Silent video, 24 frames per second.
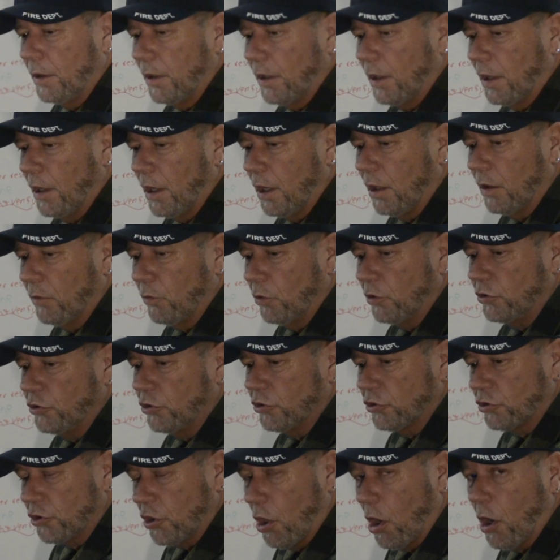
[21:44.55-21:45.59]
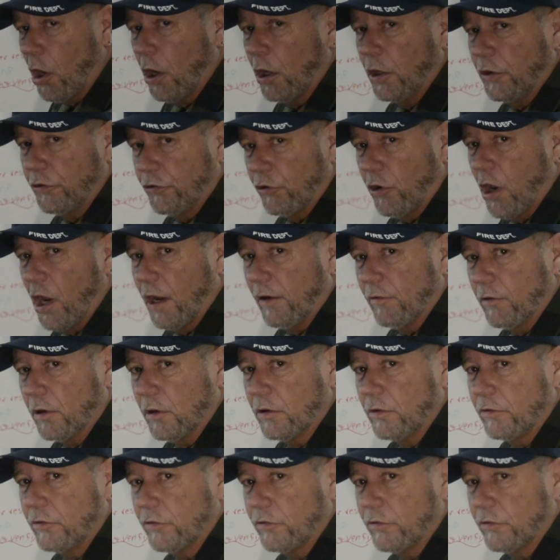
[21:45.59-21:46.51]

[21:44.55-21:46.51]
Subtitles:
with just car and driver.